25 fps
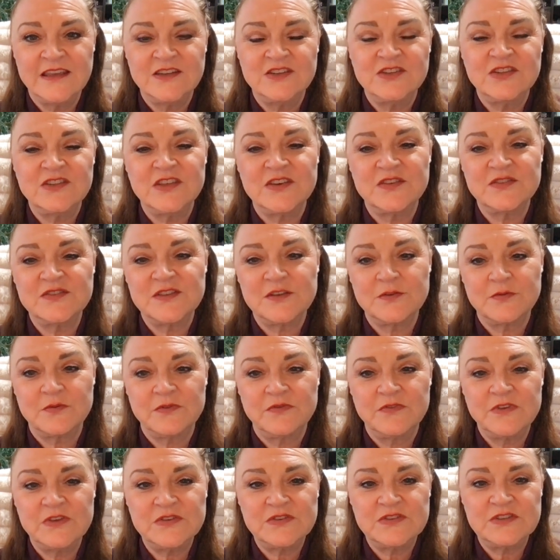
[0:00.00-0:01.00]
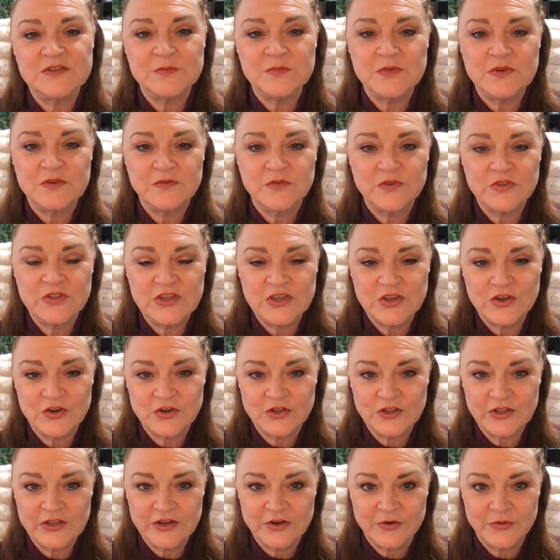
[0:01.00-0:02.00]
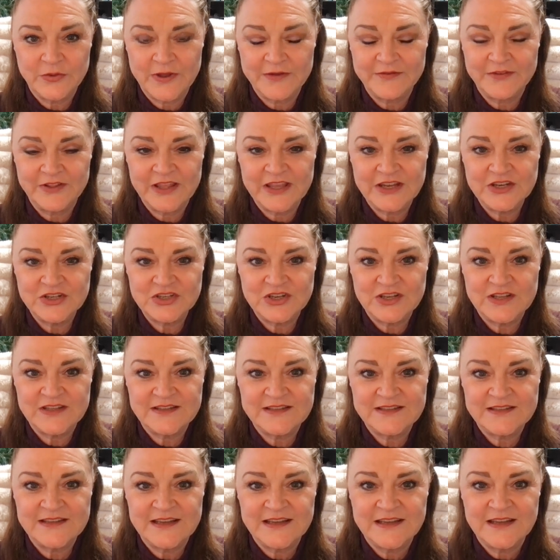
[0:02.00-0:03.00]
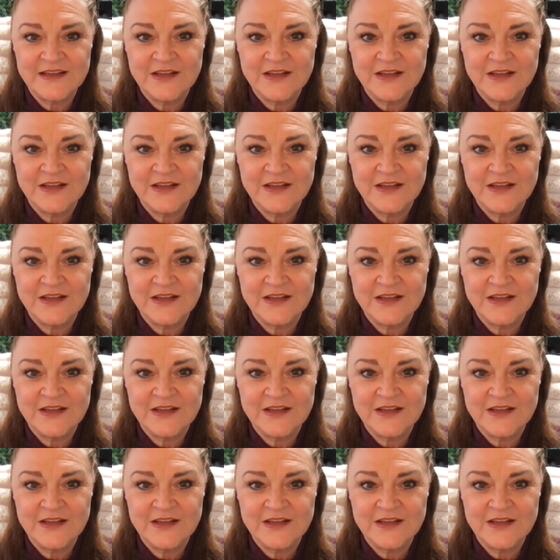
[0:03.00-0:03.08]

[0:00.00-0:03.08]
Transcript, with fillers: to those that refuse to move with the earlier revelations.